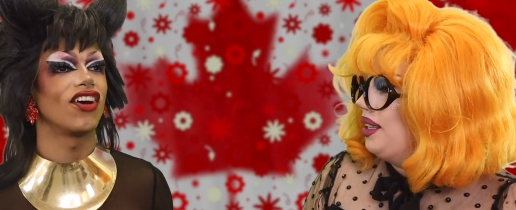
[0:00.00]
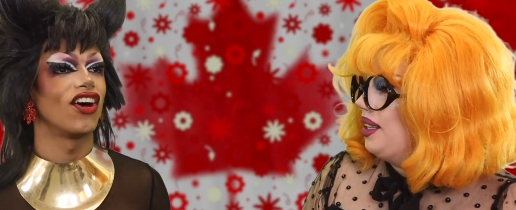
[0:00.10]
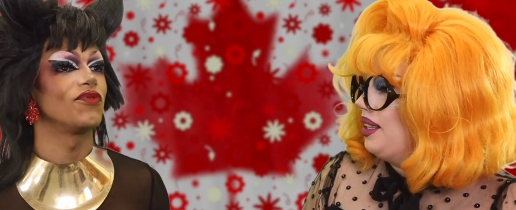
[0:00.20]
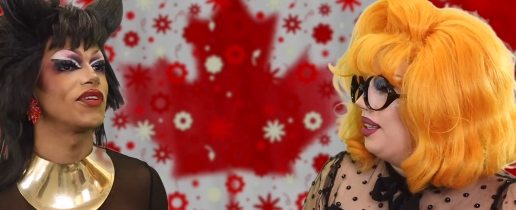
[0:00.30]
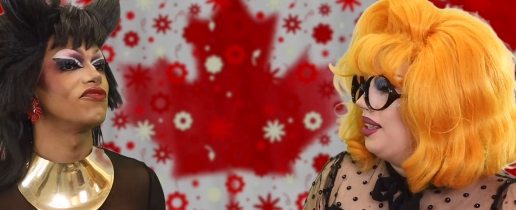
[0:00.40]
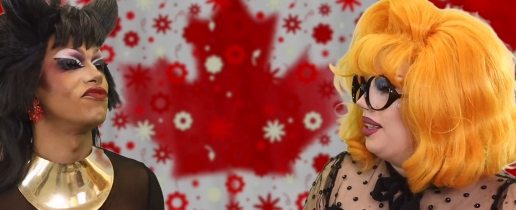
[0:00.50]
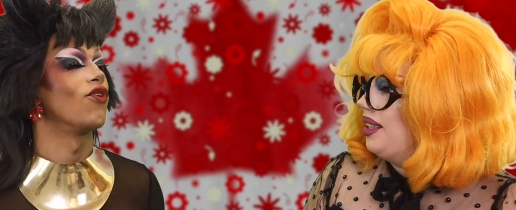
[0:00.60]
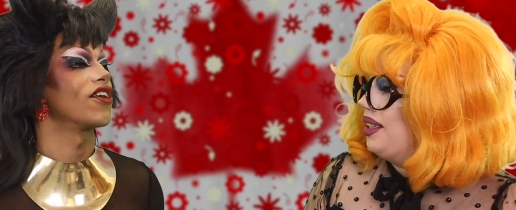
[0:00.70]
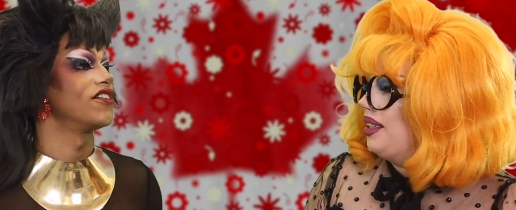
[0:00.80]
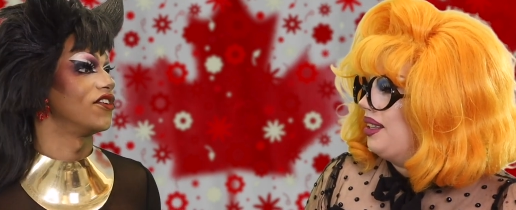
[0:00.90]
Speaker 1: Halloween
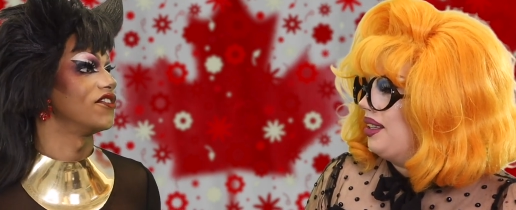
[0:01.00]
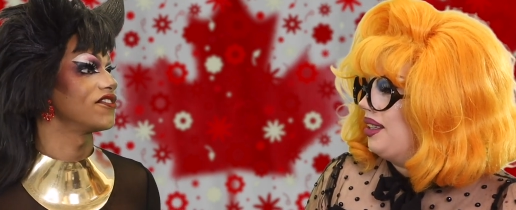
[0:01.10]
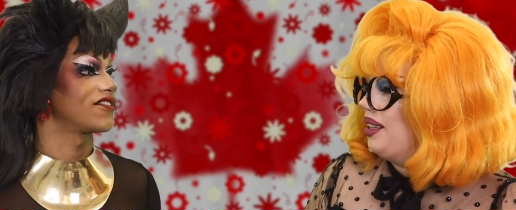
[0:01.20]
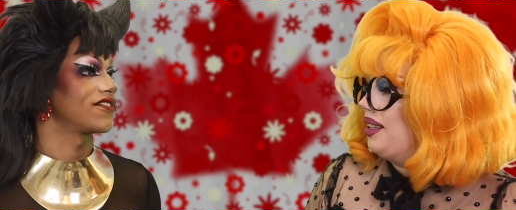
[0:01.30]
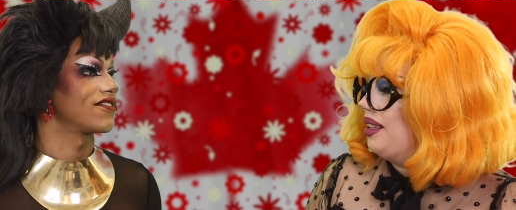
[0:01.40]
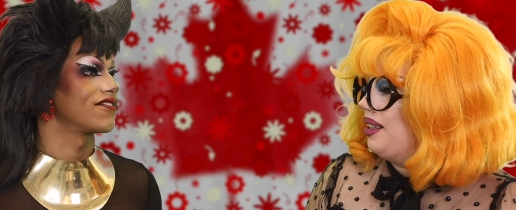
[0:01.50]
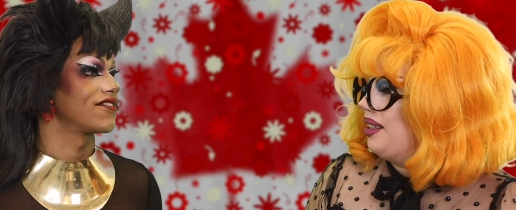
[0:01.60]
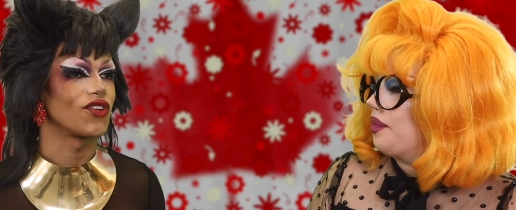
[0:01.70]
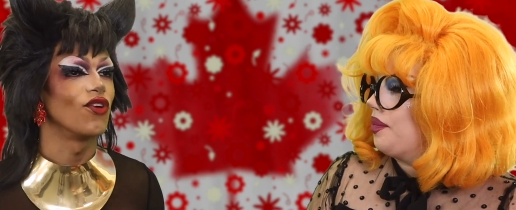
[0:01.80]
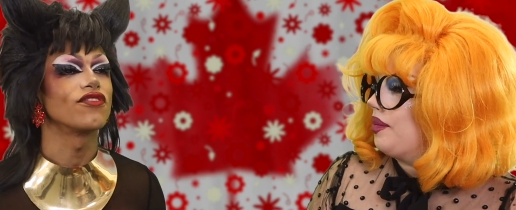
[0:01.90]
for adults.
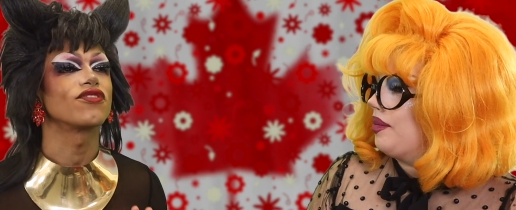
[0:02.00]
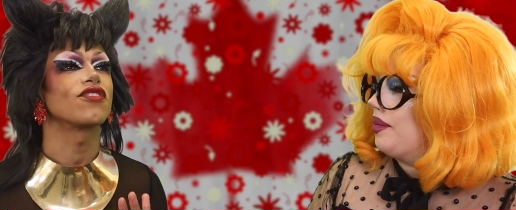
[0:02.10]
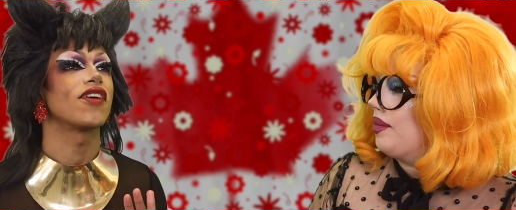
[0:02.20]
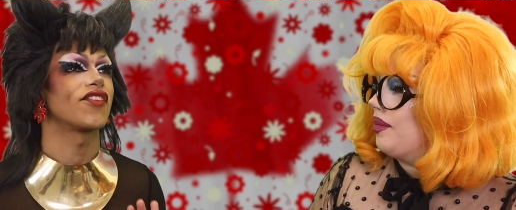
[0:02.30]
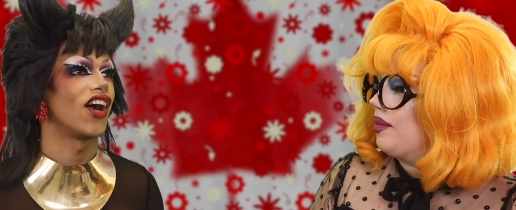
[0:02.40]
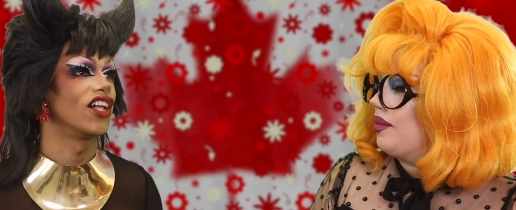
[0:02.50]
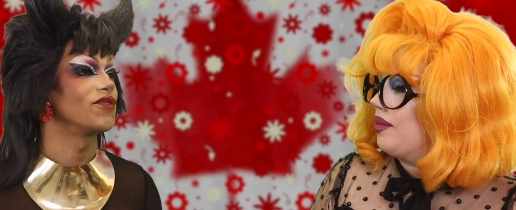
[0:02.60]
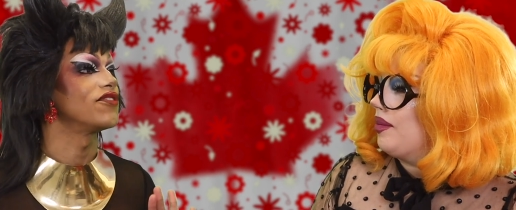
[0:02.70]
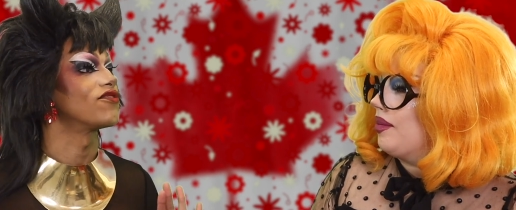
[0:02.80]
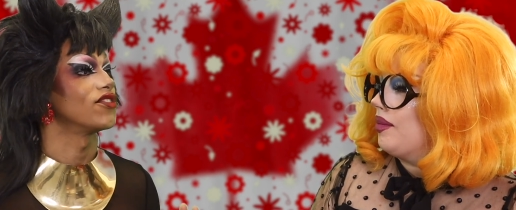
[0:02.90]
The culture around
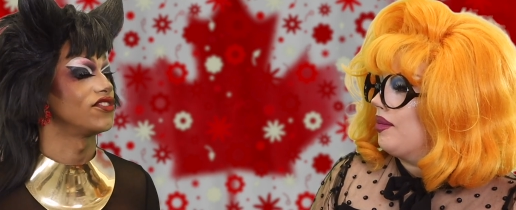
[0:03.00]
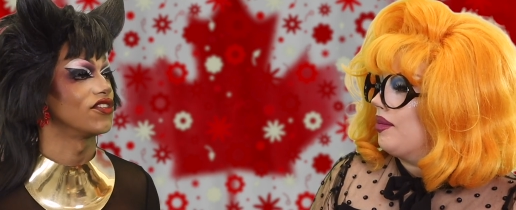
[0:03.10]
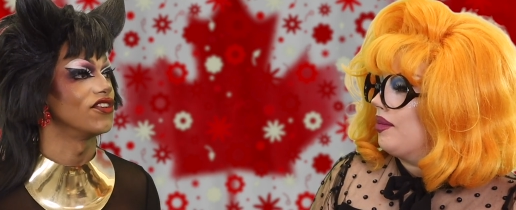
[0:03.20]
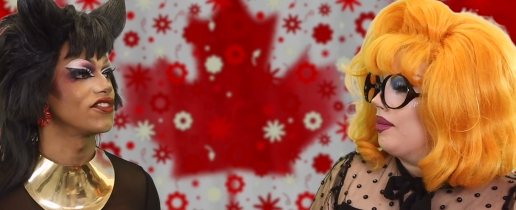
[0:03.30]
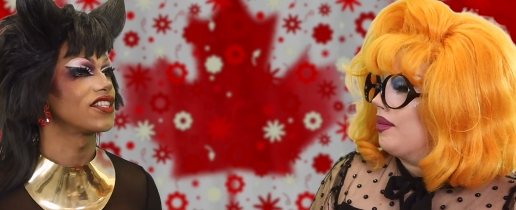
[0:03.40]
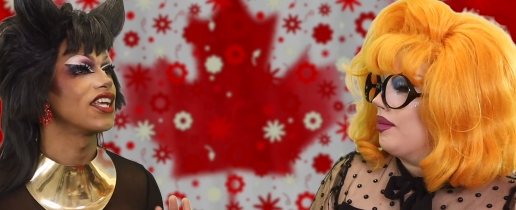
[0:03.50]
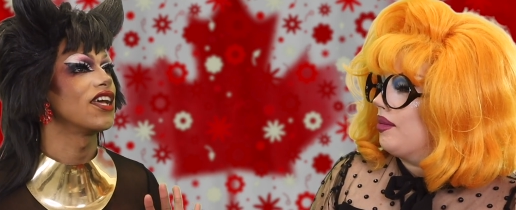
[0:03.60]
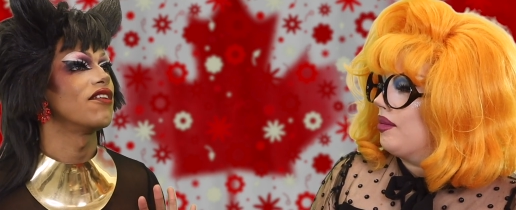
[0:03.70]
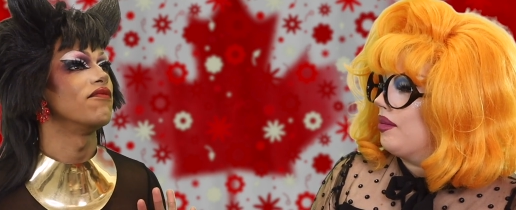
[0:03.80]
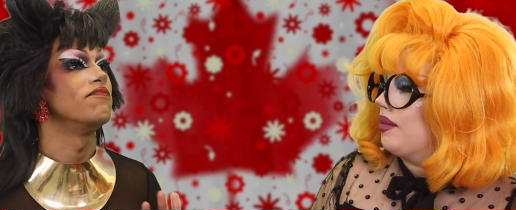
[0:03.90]
Halloween for adults
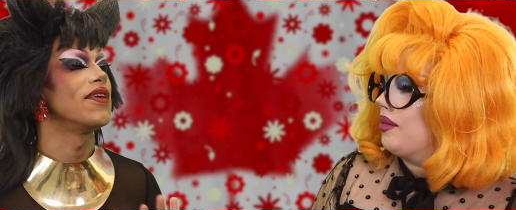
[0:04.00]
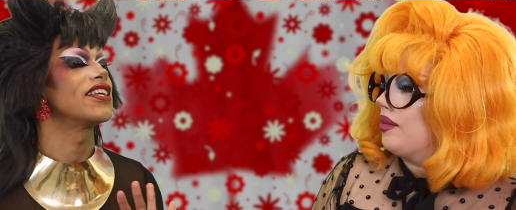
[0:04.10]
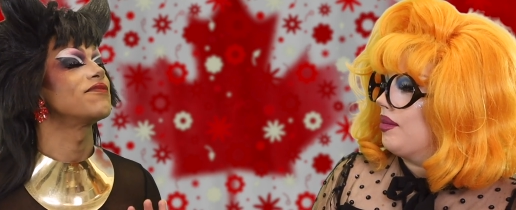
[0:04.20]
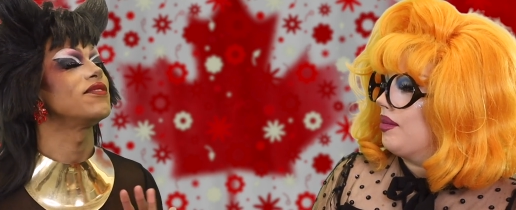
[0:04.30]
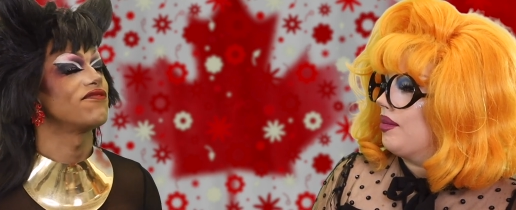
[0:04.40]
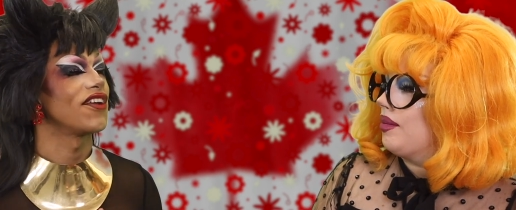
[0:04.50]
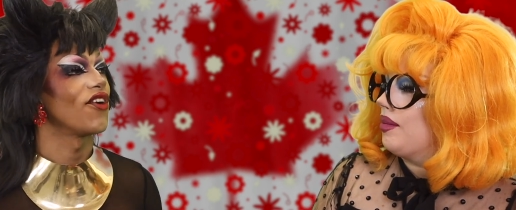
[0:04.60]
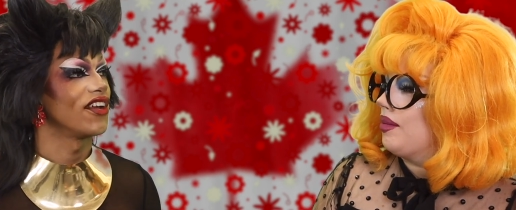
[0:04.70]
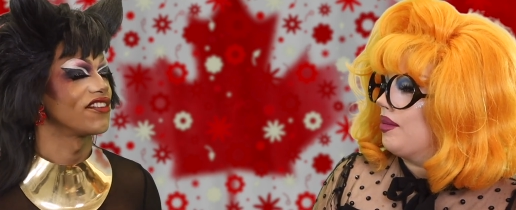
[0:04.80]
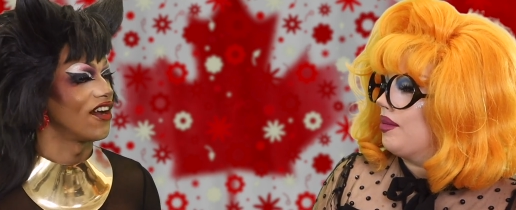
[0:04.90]
makes me
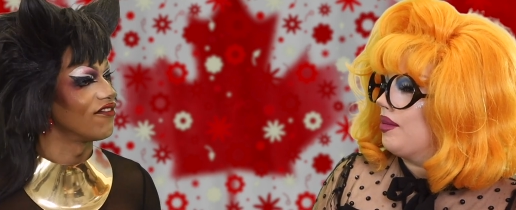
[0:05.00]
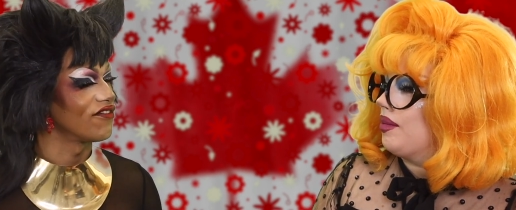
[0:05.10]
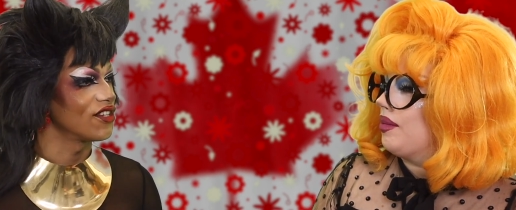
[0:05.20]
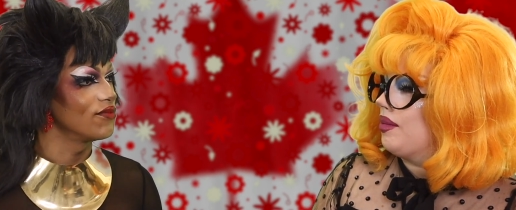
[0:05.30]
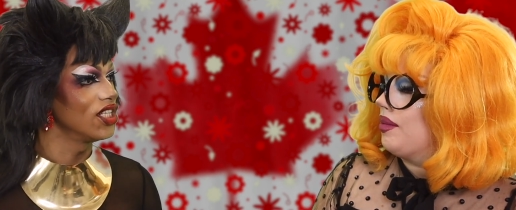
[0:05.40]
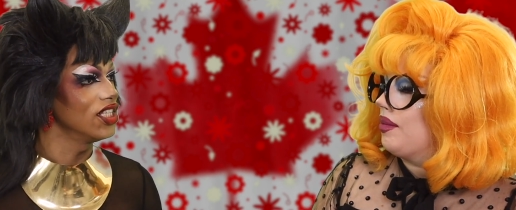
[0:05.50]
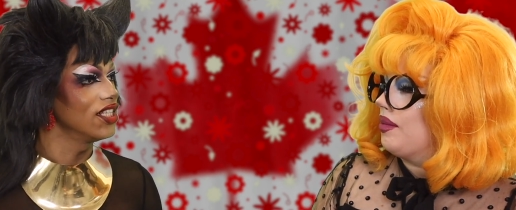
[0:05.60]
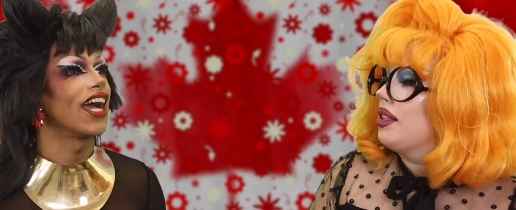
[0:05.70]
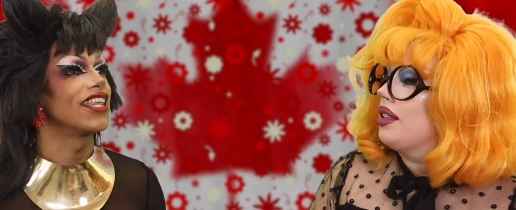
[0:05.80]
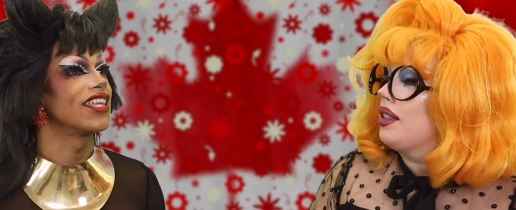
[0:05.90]
very
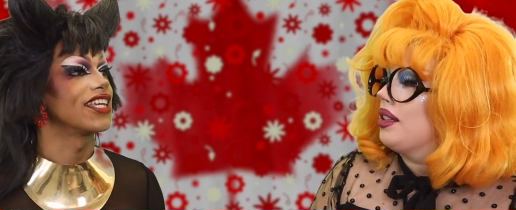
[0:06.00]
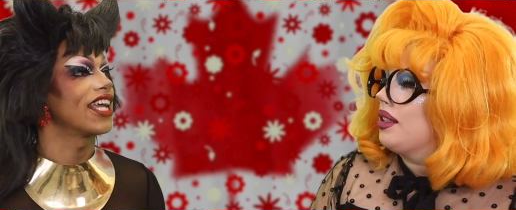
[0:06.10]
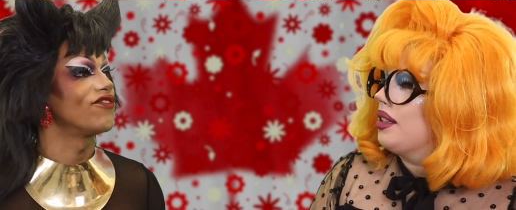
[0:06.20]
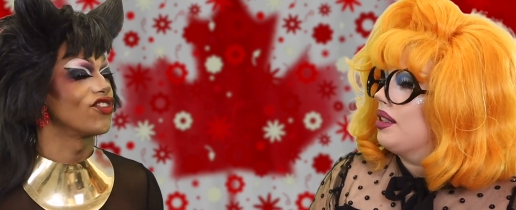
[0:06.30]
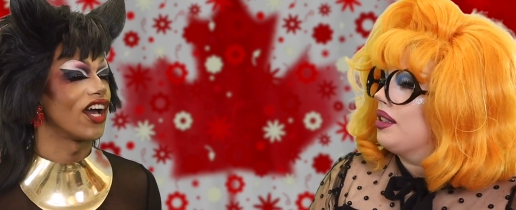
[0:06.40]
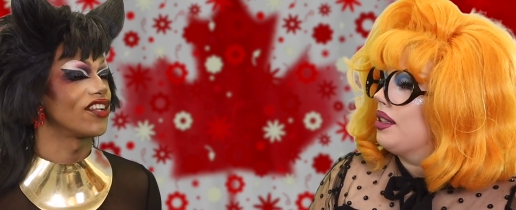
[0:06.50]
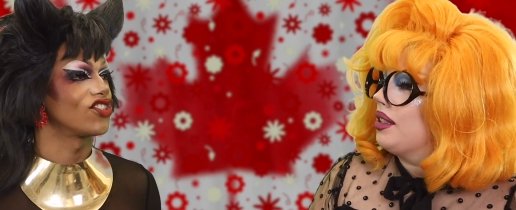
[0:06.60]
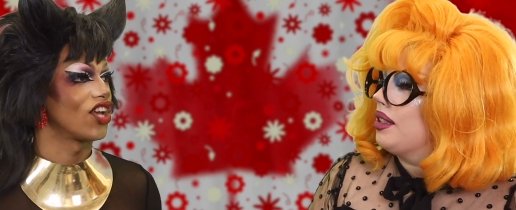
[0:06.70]
uncomfortable. I think if you're not a